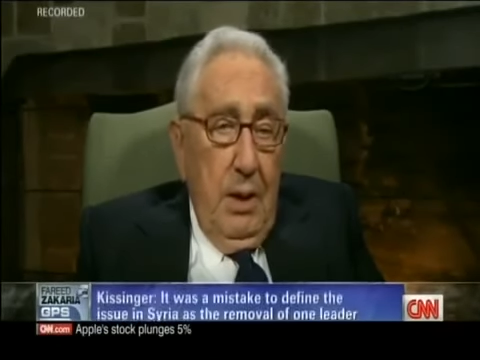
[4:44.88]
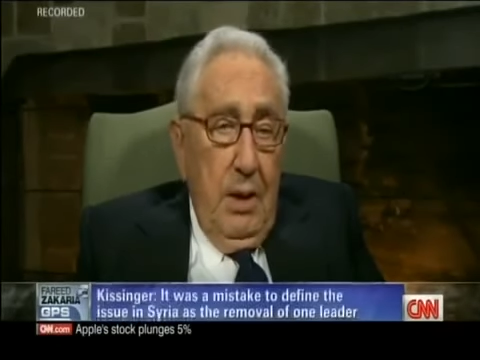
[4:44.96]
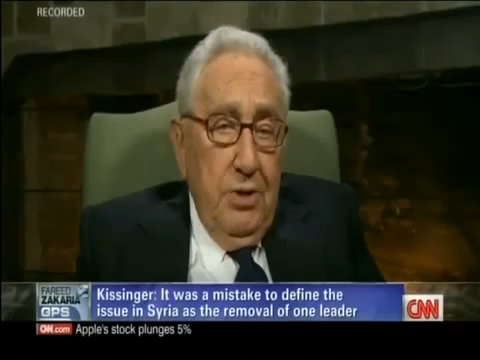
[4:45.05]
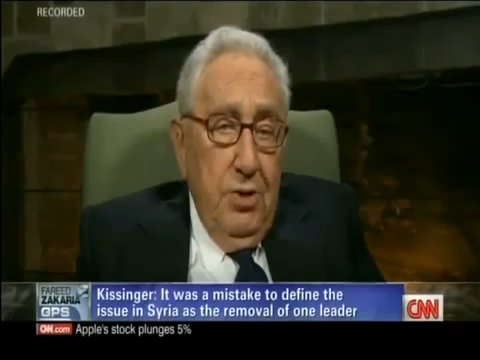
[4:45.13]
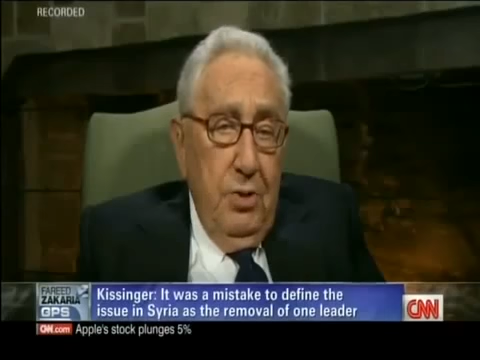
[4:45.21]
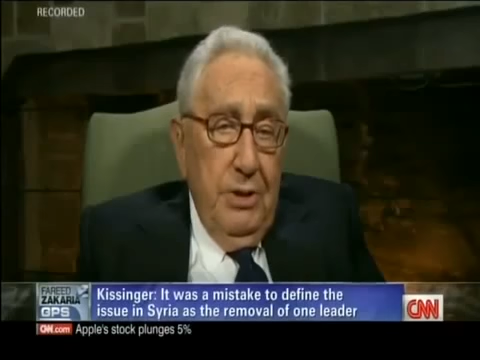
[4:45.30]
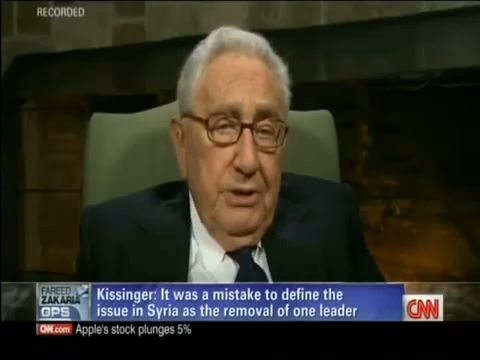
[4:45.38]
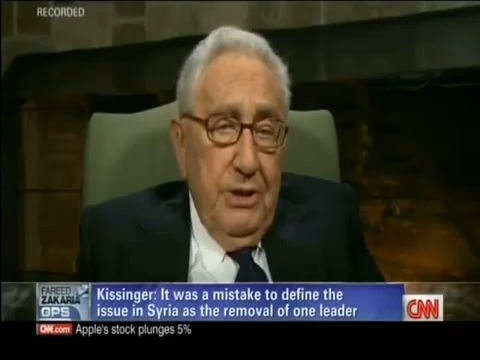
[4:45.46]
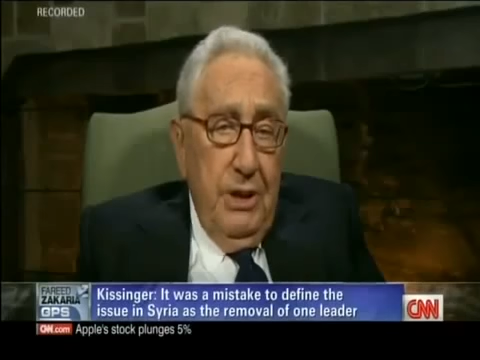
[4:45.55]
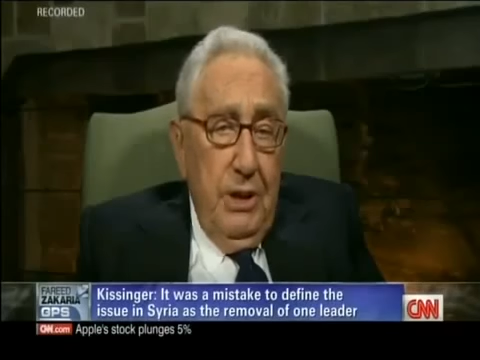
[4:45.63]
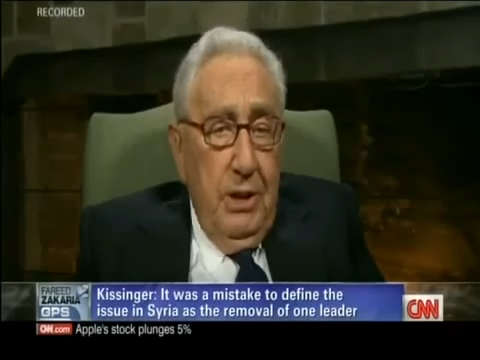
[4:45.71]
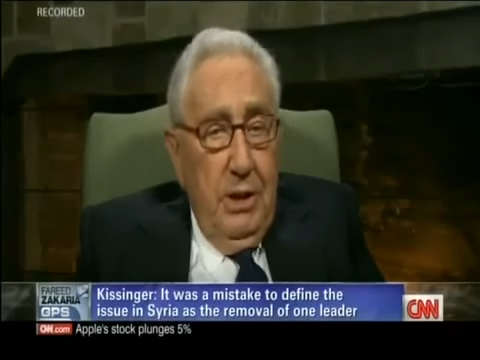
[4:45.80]
The issue in
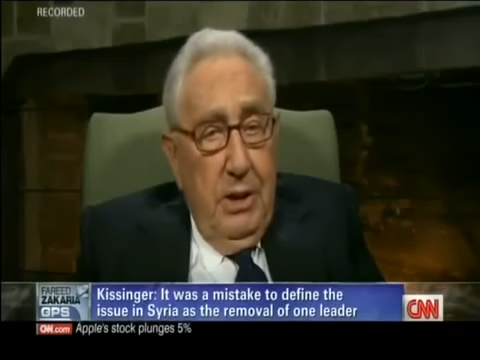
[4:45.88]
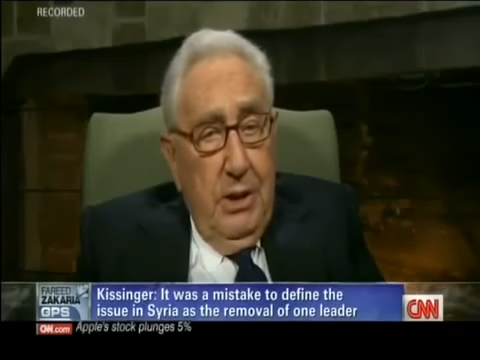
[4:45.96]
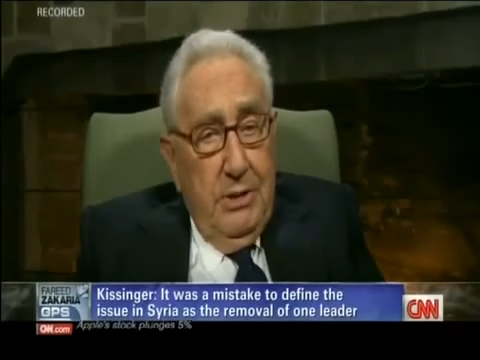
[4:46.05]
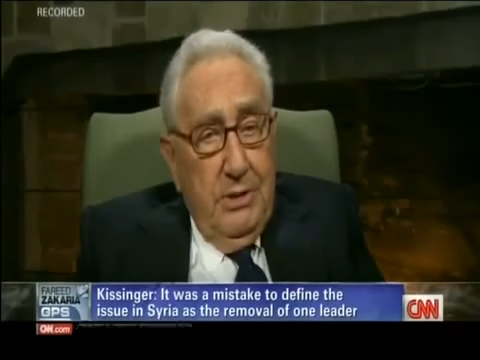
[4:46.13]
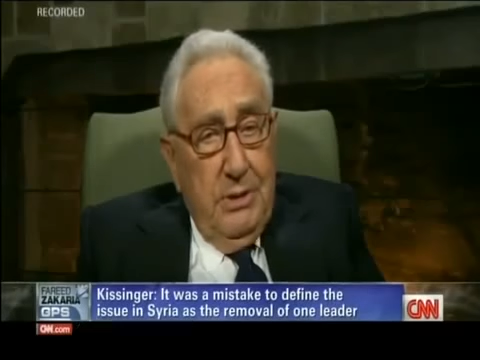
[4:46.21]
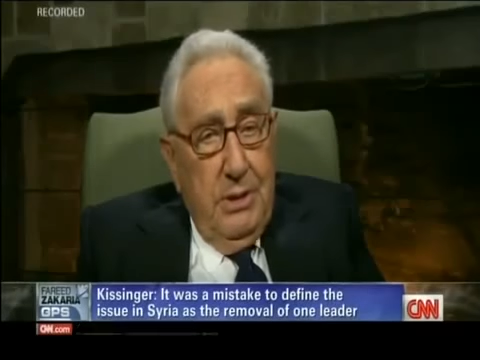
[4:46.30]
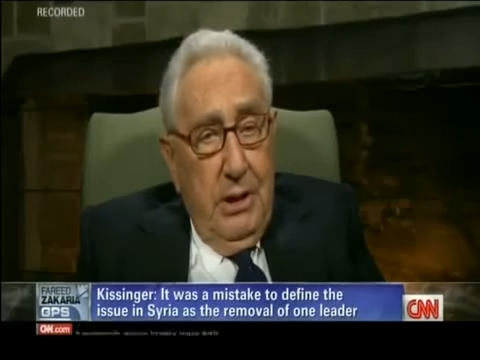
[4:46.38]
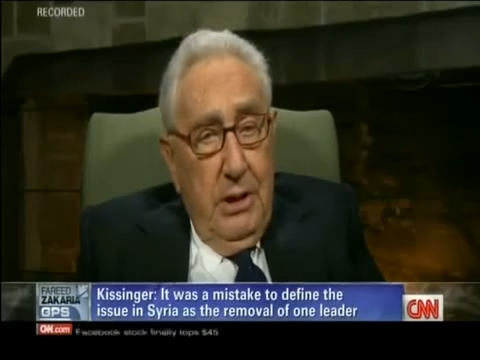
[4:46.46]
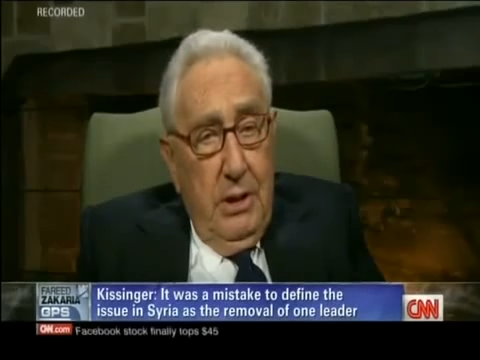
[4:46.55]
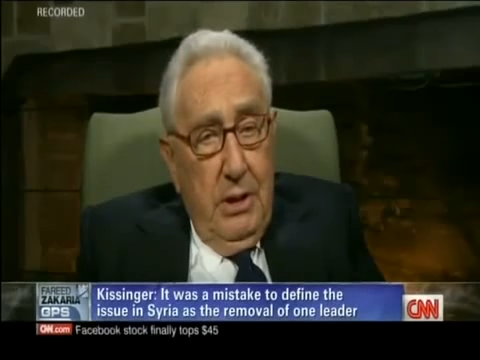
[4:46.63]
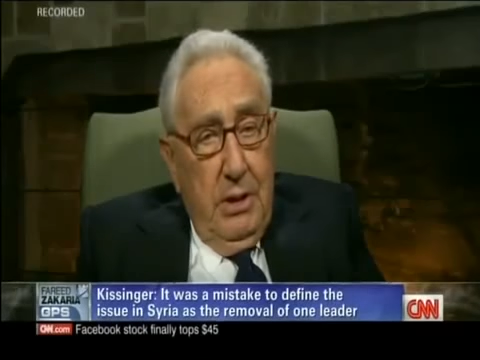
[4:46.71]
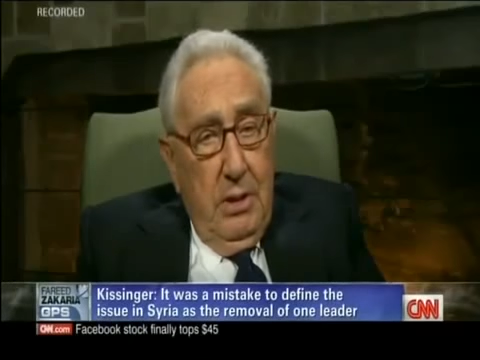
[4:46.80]
Syria is
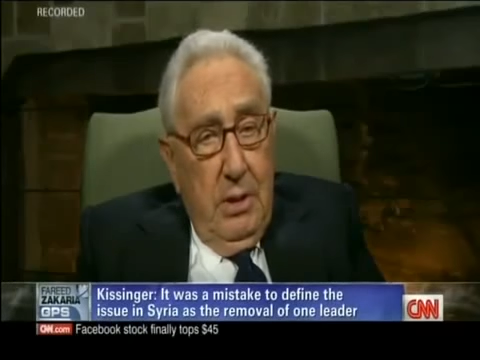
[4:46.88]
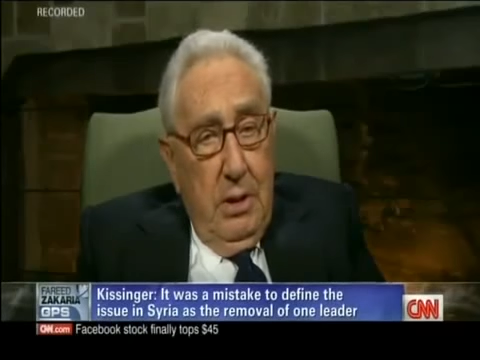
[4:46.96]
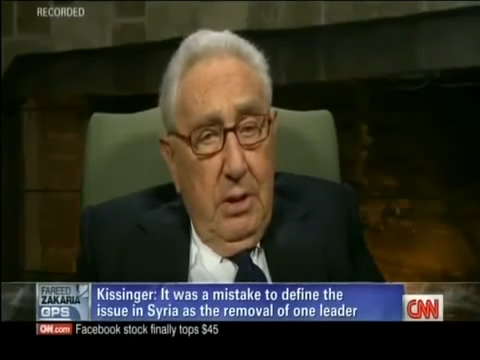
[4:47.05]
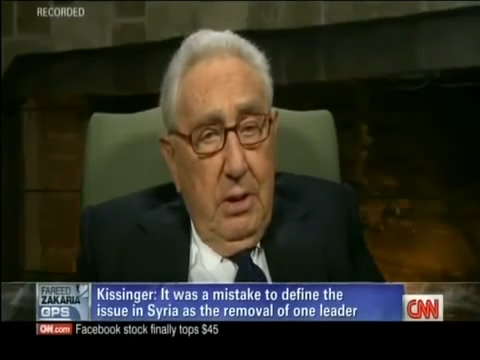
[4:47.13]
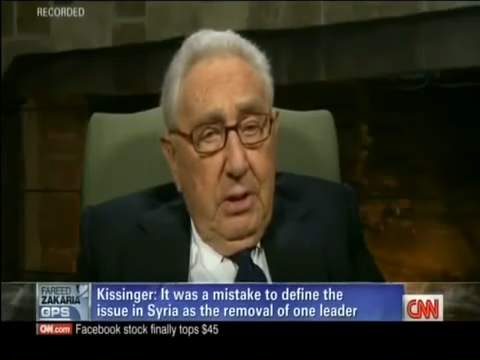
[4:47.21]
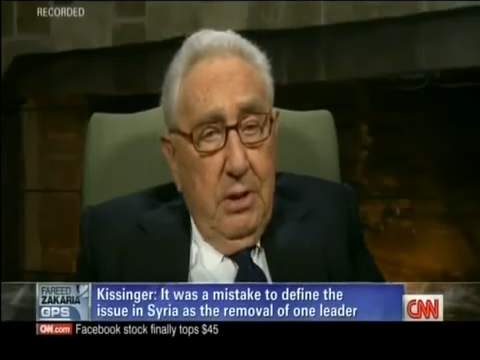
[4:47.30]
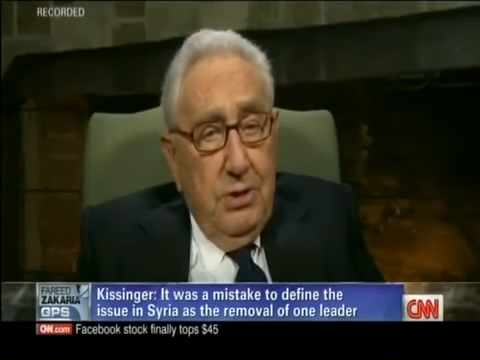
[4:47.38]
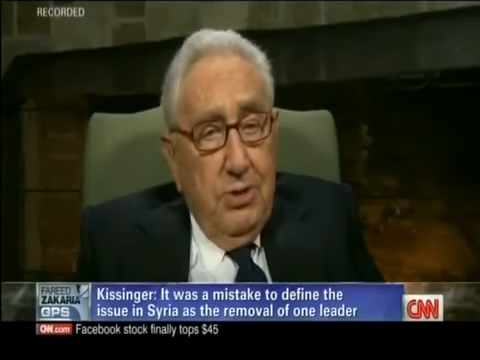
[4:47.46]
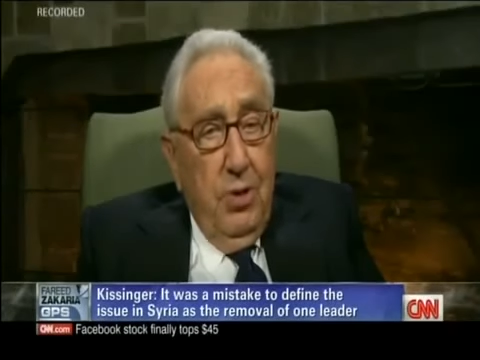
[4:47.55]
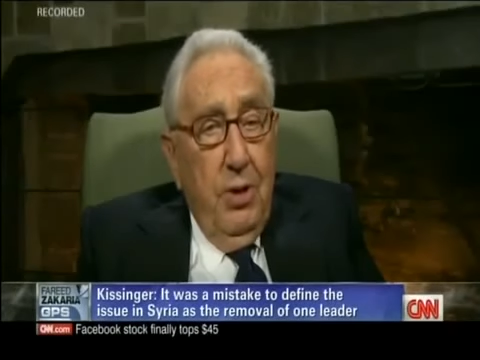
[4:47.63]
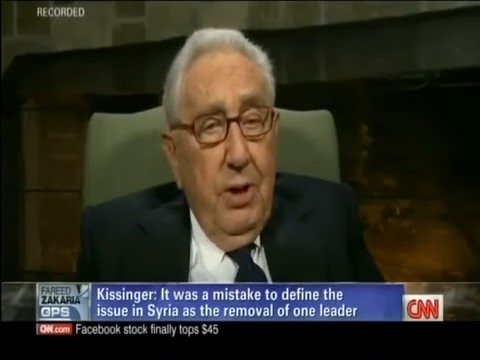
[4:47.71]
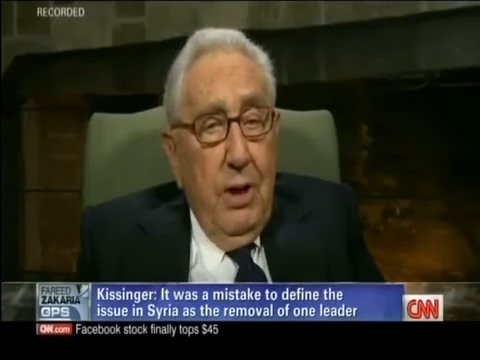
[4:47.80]
the
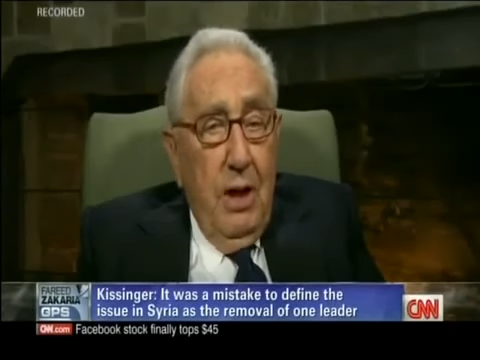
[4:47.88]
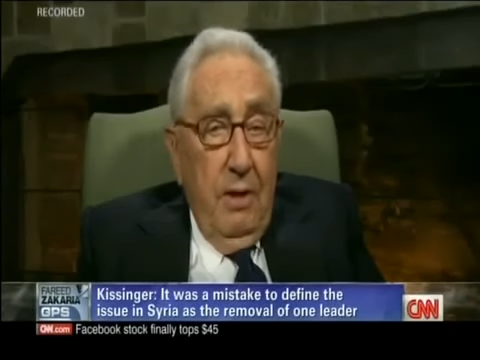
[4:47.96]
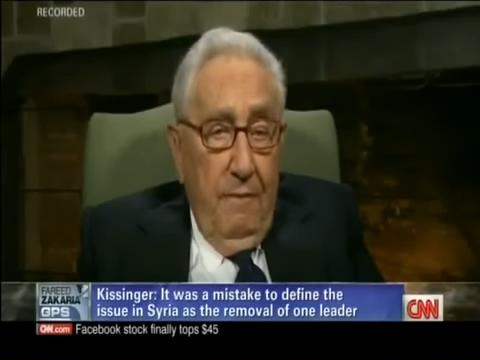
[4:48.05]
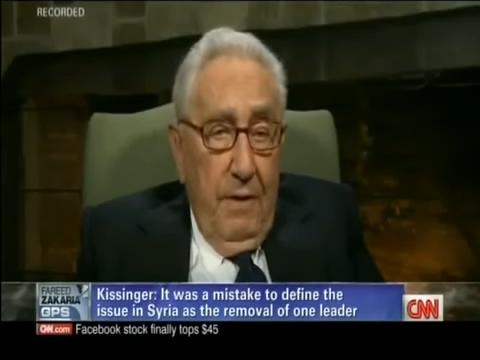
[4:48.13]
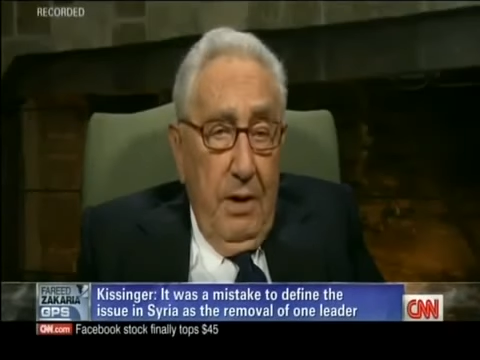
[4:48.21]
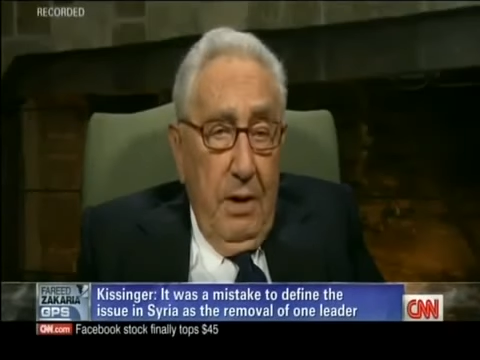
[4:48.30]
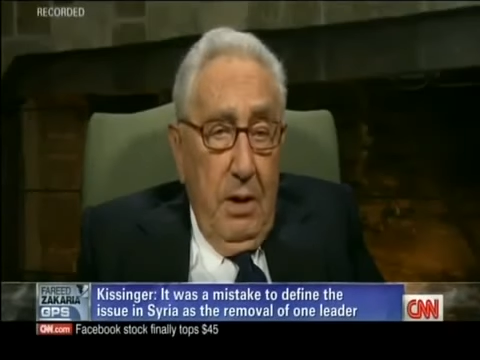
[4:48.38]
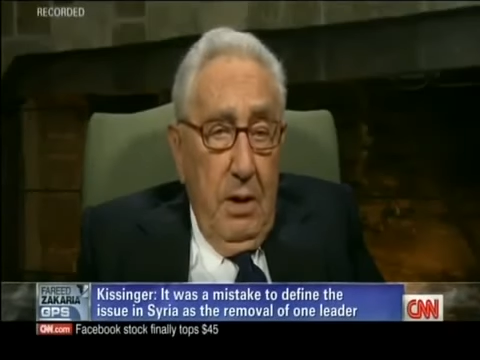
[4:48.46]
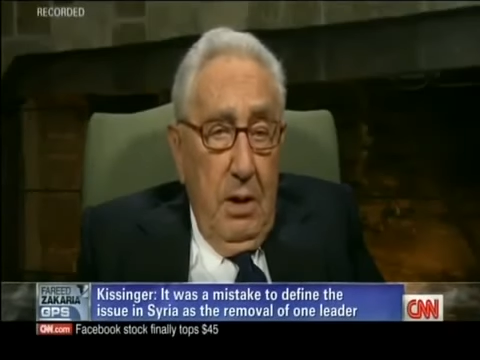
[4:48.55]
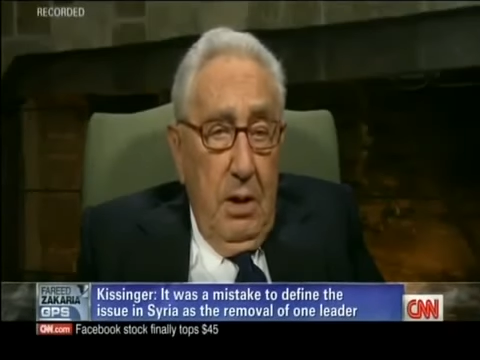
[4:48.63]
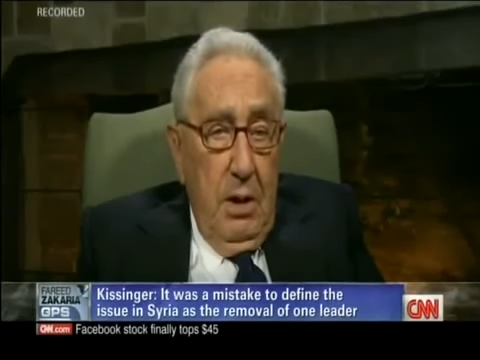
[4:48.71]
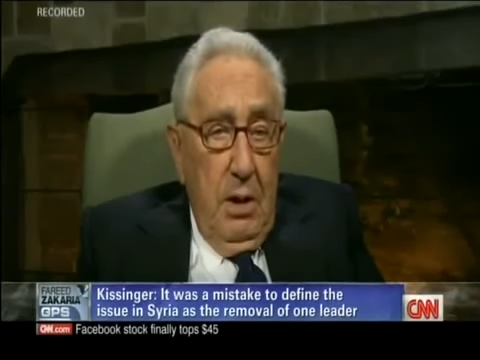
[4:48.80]
historic conflict